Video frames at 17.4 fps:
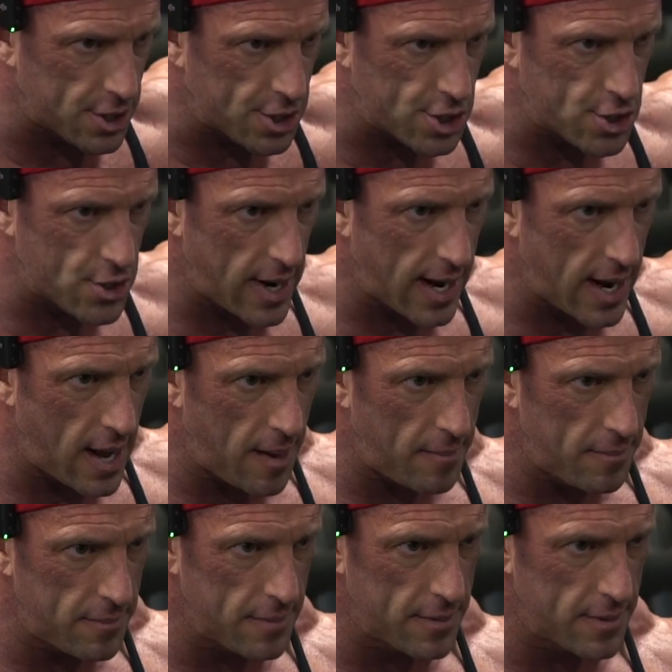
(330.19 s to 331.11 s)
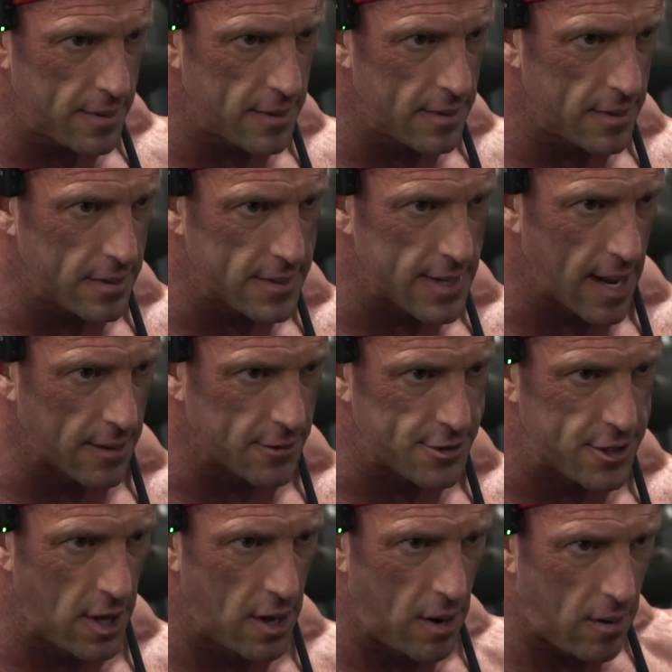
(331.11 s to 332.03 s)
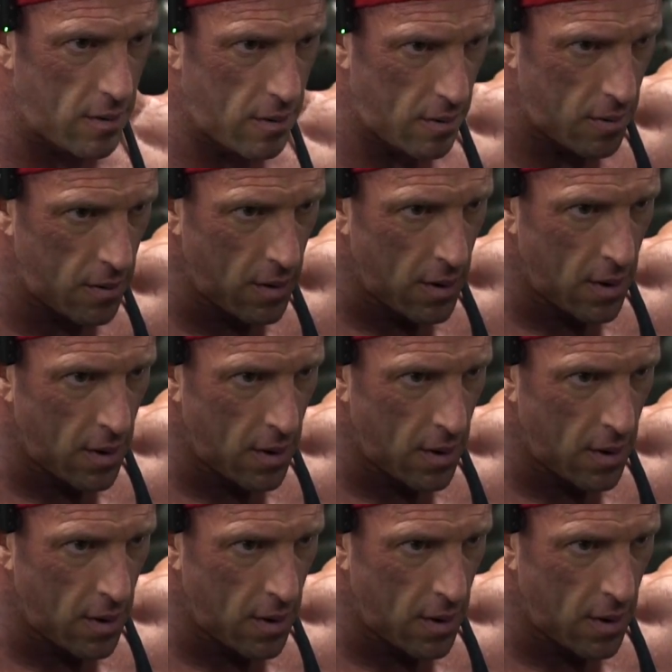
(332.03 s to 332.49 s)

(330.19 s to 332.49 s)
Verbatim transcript: quick just to kind of explain that